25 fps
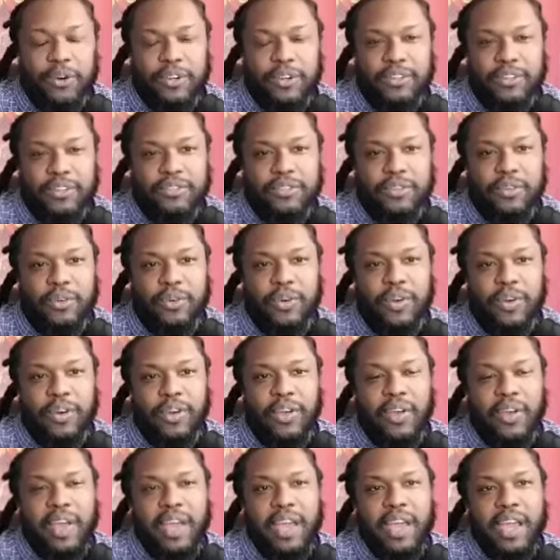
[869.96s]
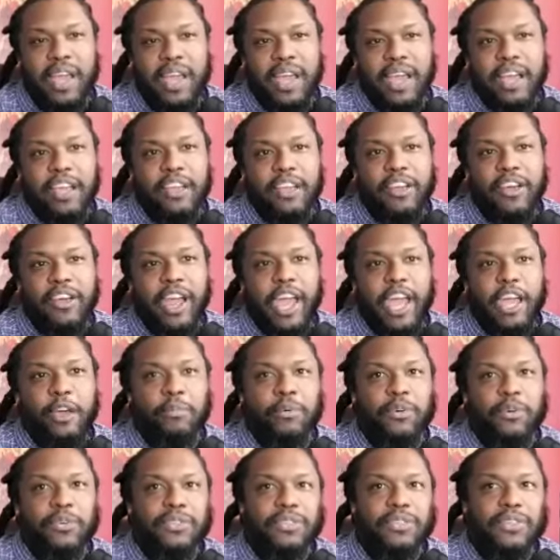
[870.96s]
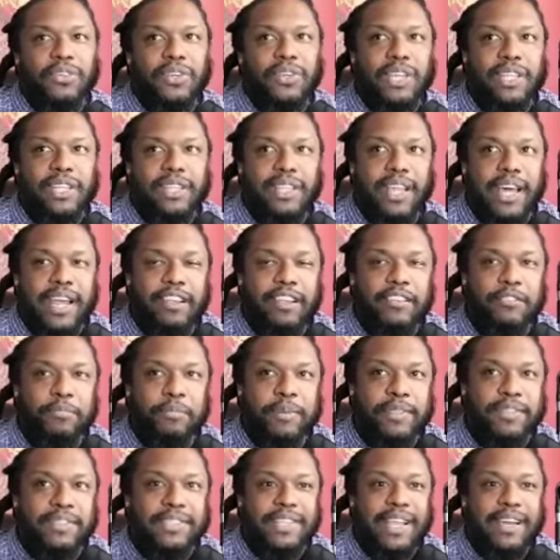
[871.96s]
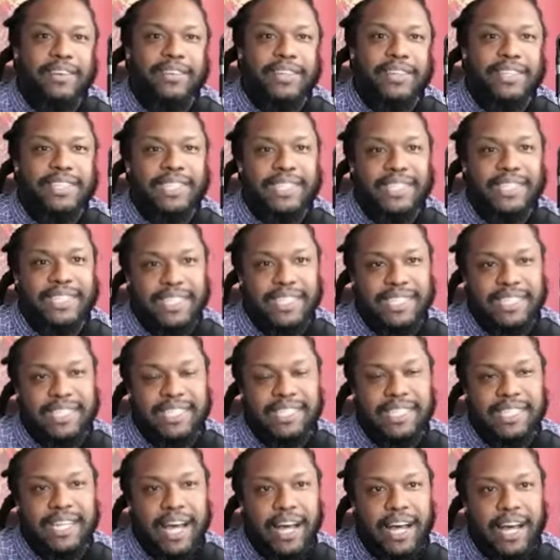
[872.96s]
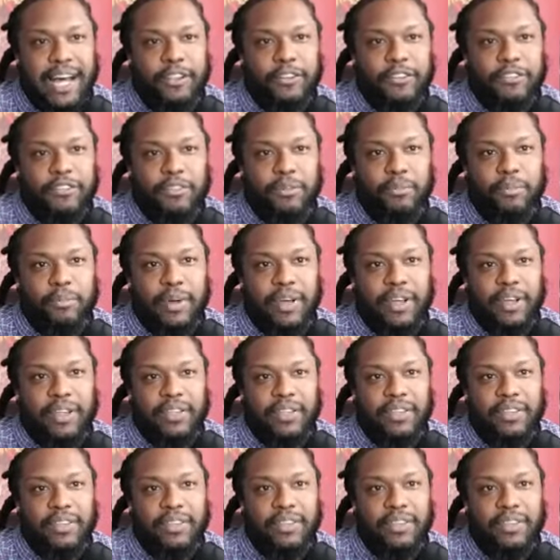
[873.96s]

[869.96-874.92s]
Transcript: and sewer, and you're able to get that expense down to sixty dollars a month,